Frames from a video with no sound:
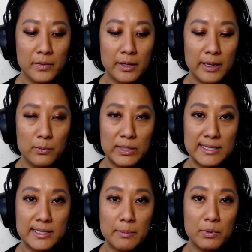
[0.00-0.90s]
can we
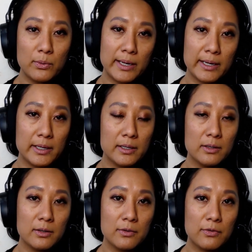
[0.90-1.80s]
step away
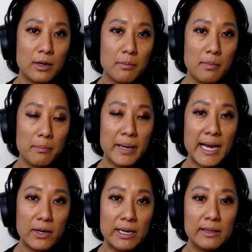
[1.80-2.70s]
from
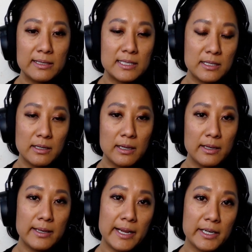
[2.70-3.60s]
pairing this
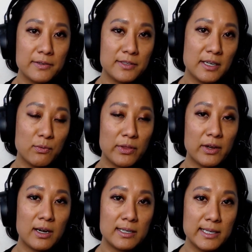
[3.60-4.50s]
negative stuff with
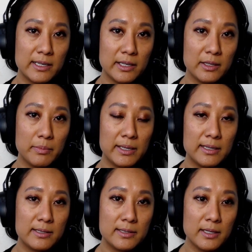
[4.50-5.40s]
our identity?
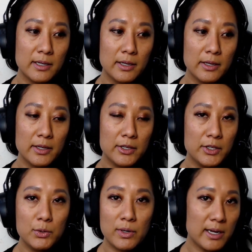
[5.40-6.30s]
Because
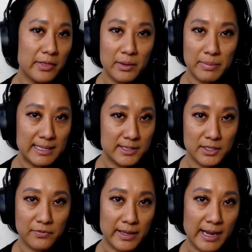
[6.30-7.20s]
you are not the bad
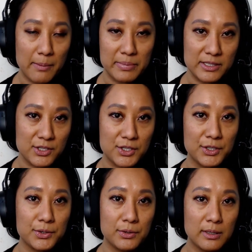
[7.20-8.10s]
stuff that happens to
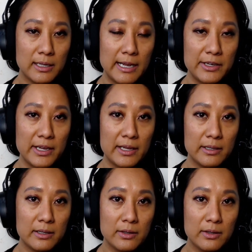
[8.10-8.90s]
you. And yet